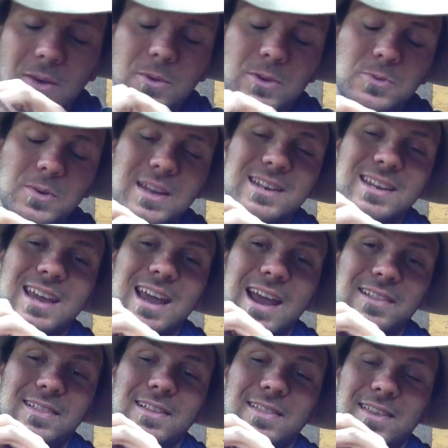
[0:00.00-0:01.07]
which would
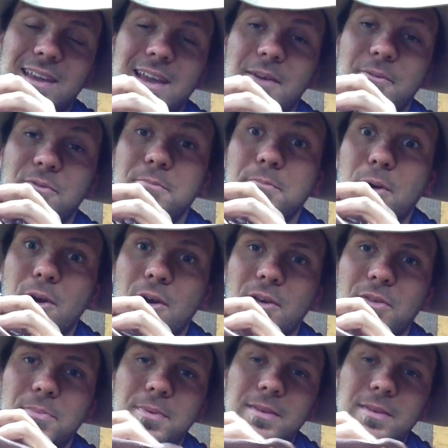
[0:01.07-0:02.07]
indicate that they come from Perth,